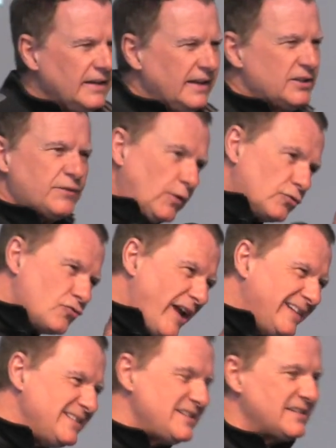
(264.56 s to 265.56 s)
is
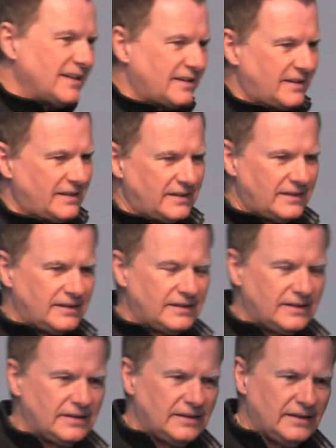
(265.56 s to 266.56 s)
forensic
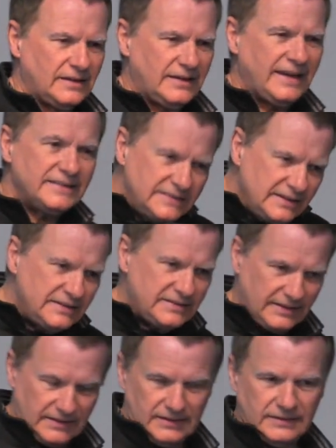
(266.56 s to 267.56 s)
in
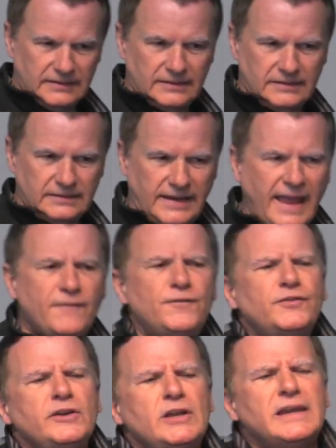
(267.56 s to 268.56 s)
detail.
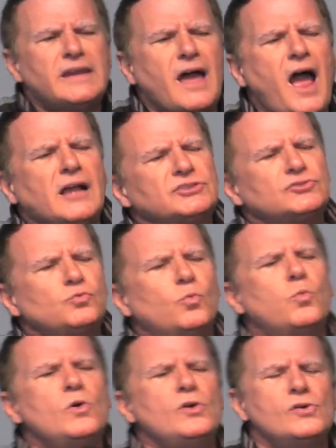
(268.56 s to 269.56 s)
Every last
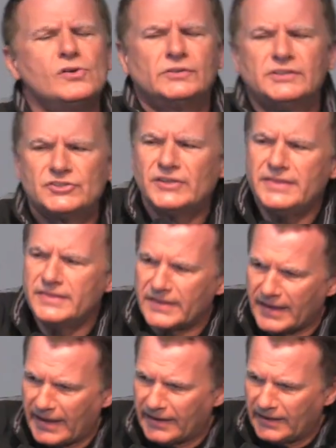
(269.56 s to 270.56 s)
word is in
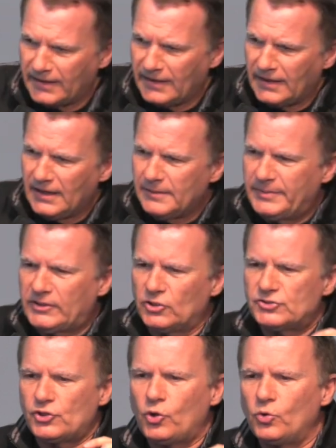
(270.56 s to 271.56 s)
there
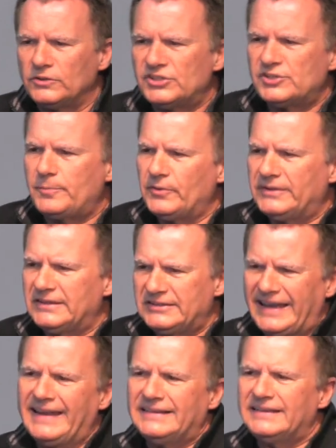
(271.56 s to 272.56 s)
because the Holy Spirit
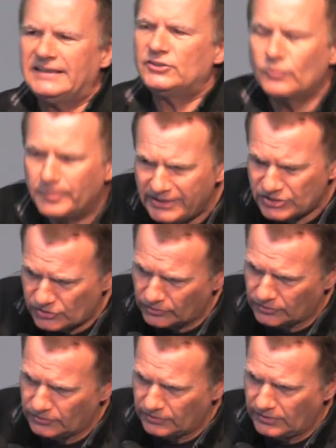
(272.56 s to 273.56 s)
intended it to be
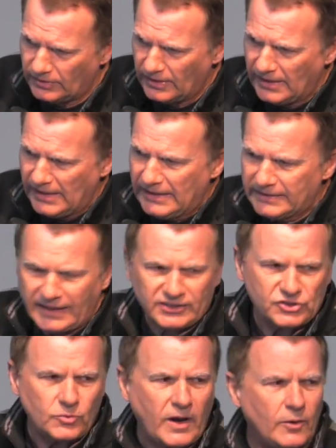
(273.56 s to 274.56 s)
so.
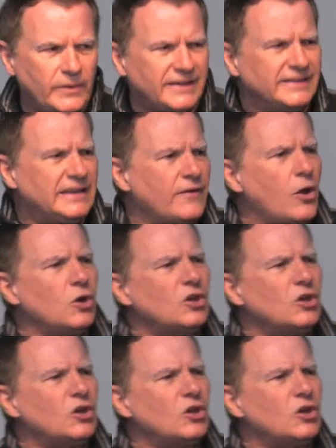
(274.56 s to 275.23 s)
That's why we can give our